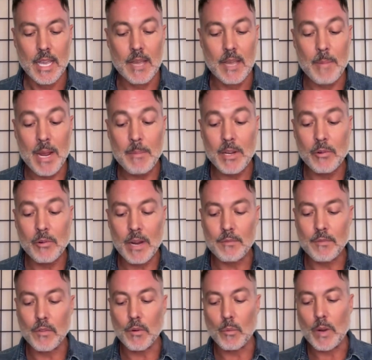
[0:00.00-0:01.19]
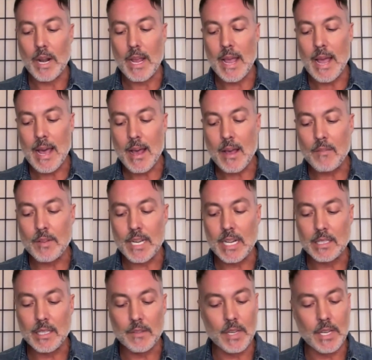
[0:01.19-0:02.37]
It made me grateful for what I have and that I
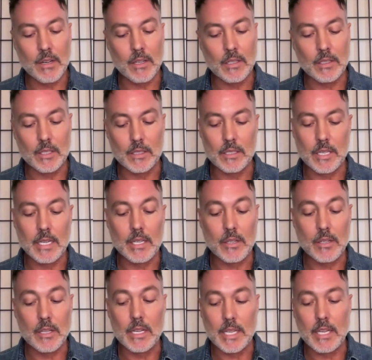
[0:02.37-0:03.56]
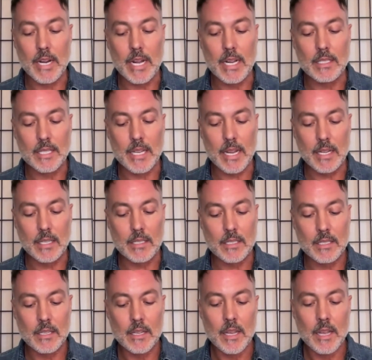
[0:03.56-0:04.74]
live here in the United States.